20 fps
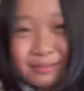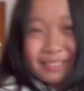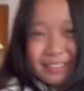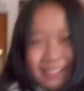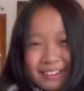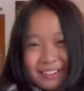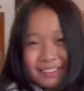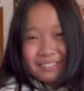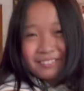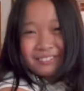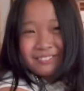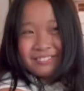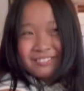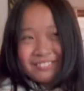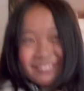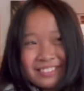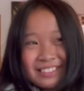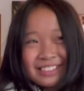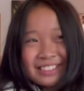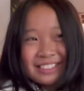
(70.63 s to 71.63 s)
Um,
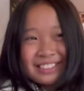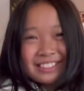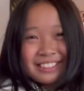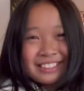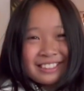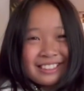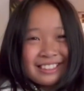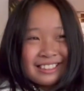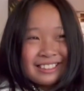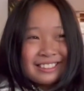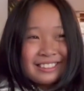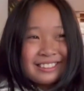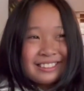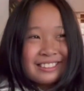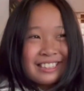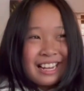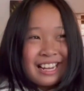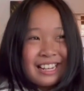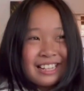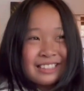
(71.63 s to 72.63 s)

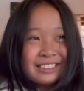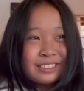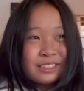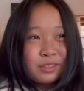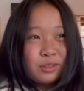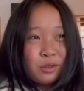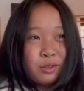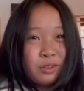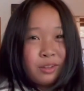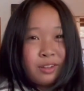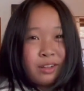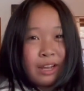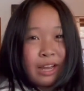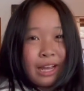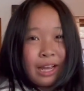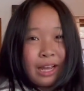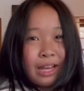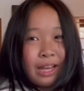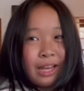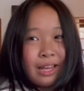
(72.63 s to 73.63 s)
stay in school
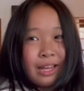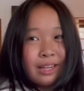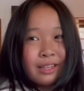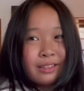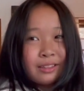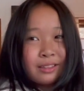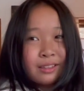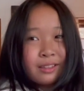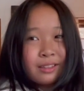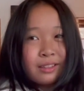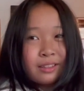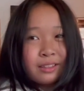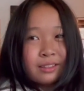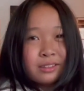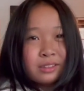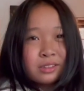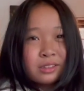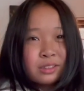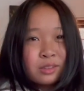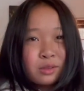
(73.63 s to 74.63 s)
and
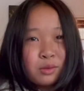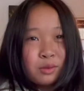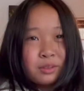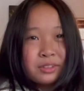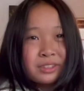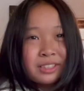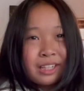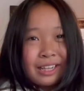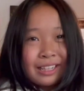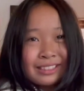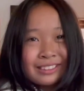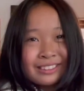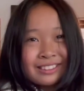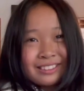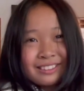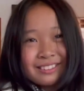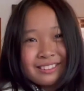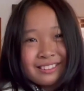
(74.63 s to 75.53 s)
school sucks.